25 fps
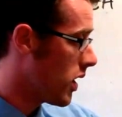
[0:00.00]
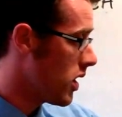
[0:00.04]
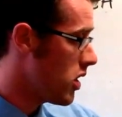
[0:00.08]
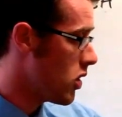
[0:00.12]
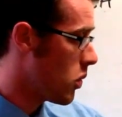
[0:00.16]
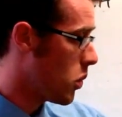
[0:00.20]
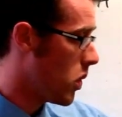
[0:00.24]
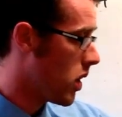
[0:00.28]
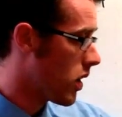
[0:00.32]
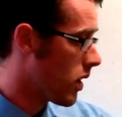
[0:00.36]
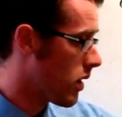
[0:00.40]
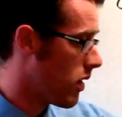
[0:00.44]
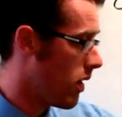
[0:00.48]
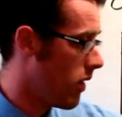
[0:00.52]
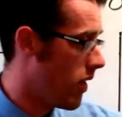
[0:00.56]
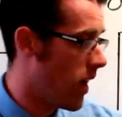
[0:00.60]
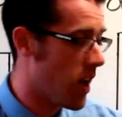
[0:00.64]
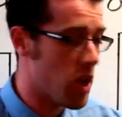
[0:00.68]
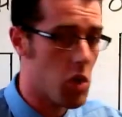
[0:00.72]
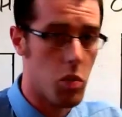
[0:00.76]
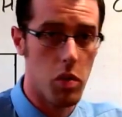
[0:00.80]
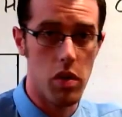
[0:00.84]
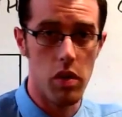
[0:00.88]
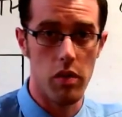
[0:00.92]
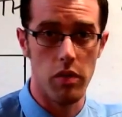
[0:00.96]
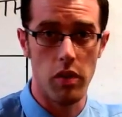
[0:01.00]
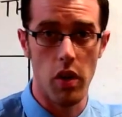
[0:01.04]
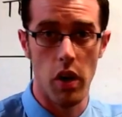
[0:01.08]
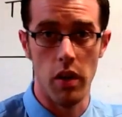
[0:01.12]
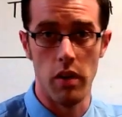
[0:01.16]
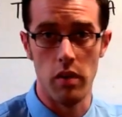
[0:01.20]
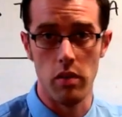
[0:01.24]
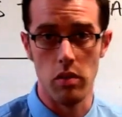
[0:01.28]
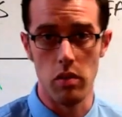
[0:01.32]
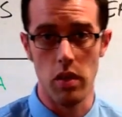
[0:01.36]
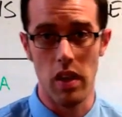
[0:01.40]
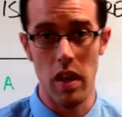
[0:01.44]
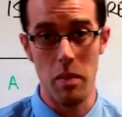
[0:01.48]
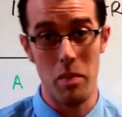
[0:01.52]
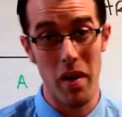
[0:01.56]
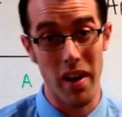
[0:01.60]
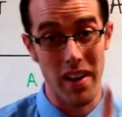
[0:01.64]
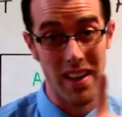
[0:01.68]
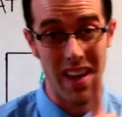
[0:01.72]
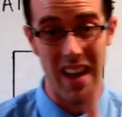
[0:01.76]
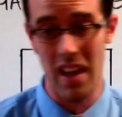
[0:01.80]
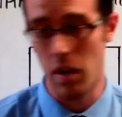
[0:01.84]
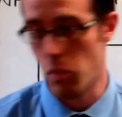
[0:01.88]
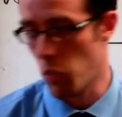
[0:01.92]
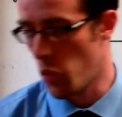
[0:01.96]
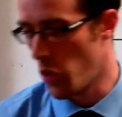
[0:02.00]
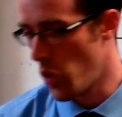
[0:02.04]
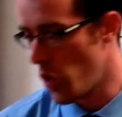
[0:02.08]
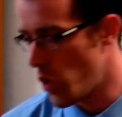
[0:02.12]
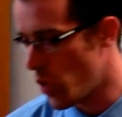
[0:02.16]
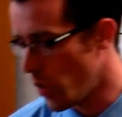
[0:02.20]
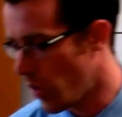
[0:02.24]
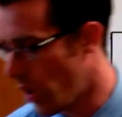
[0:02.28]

at your work that that's what you've done. Okay, but again, I'm going to show